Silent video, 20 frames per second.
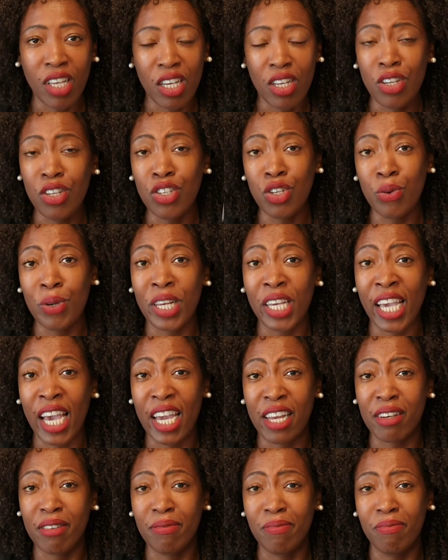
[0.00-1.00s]
You do it
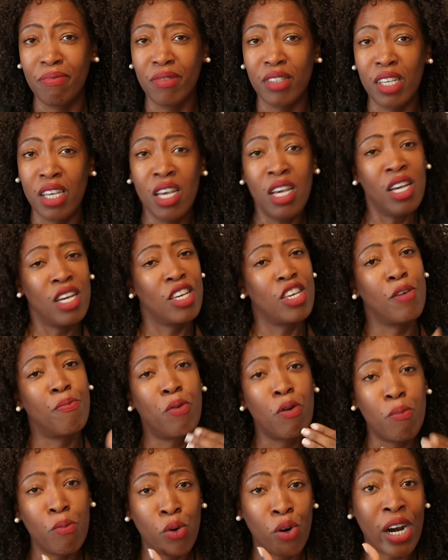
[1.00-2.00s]
again. You
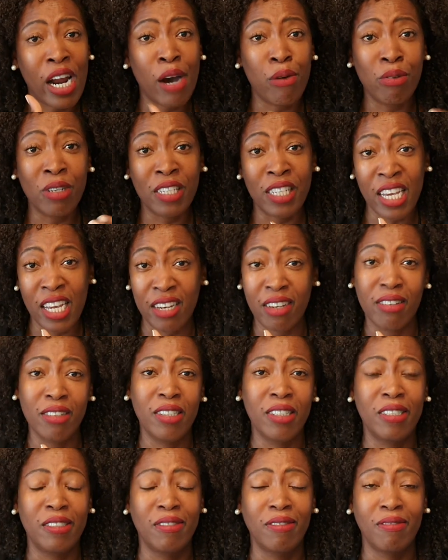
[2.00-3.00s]
put more hours in.